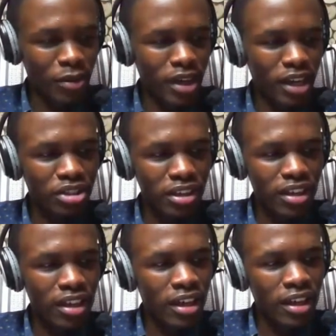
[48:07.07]
We
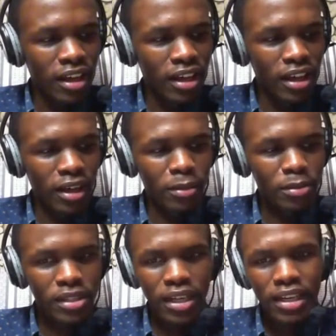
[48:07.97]
actually
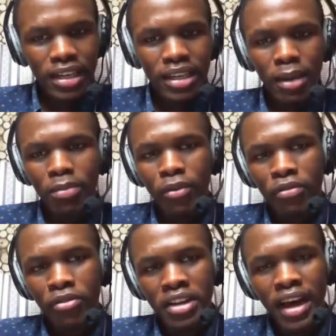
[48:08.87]
set it up
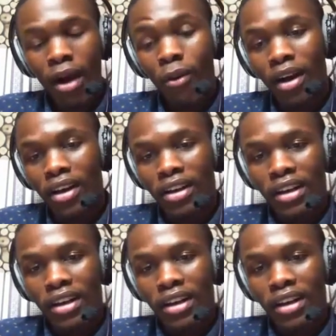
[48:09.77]
for an hour.